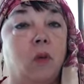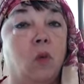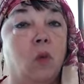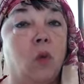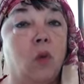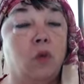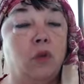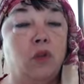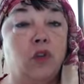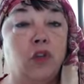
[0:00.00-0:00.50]

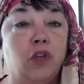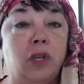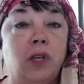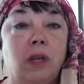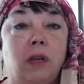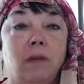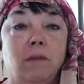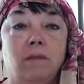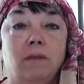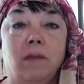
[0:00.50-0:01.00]
Quoth
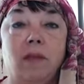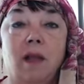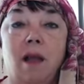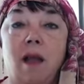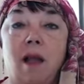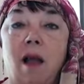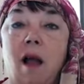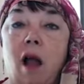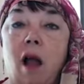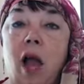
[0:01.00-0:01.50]
she,
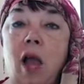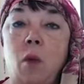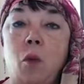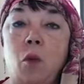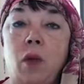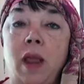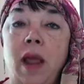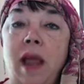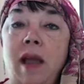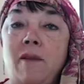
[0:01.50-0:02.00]
I
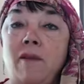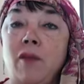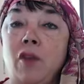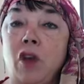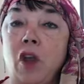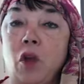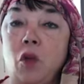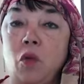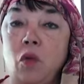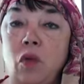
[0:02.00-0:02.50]
would have
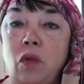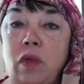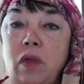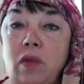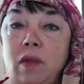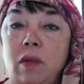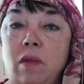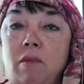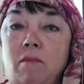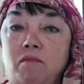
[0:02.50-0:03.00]
known
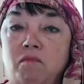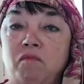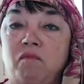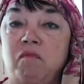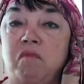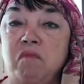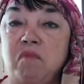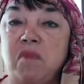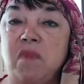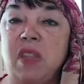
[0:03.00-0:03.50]

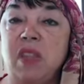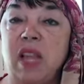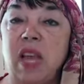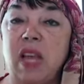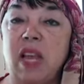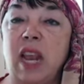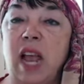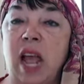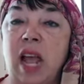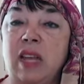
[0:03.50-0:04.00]

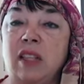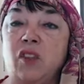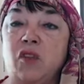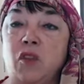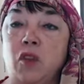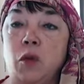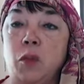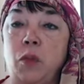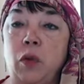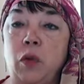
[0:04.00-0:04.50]
that as for
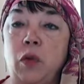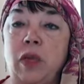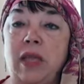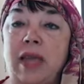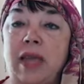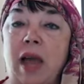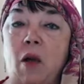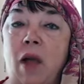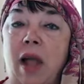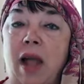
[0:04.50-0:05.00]
the booty,
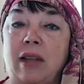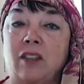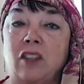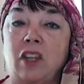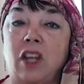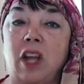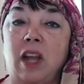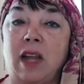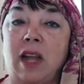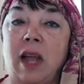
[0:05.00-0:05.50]
thou hast
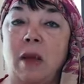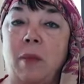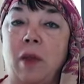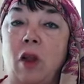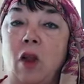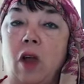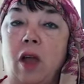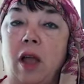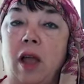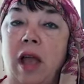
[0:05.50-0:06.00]
not come
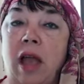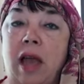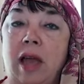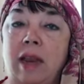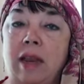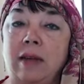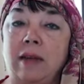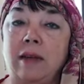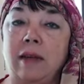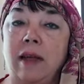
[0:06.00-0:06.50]
at
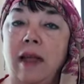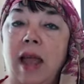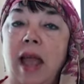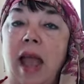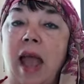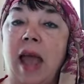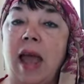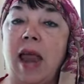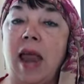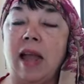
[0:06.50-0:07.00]
it.
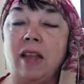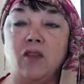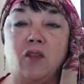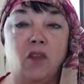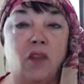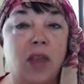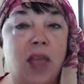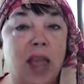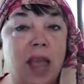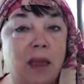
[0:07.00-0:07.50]
And as for
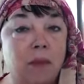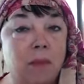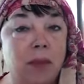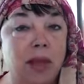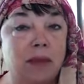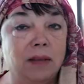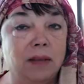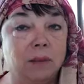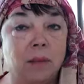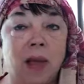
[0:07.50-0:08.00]
the
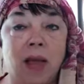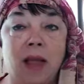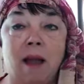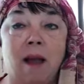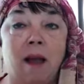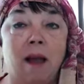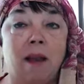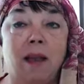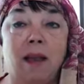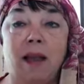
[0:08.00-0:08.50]
handmaids, by
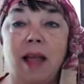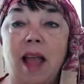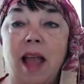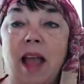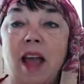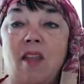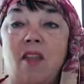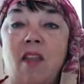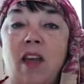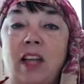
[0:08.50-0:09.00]
Allah,
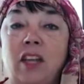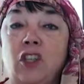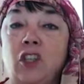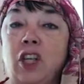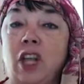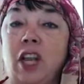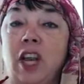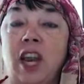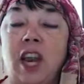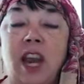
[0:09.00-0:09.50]
they
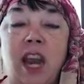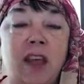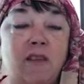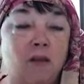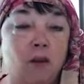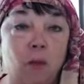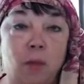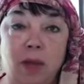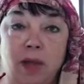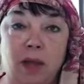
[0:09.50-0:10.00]
shall
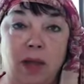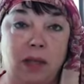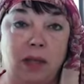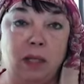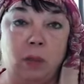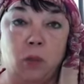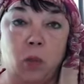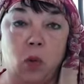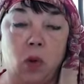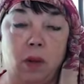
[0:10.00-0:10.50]
never be thy
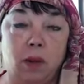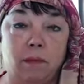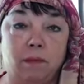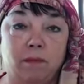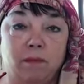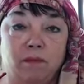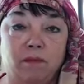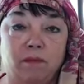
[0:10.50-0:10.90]
spoil.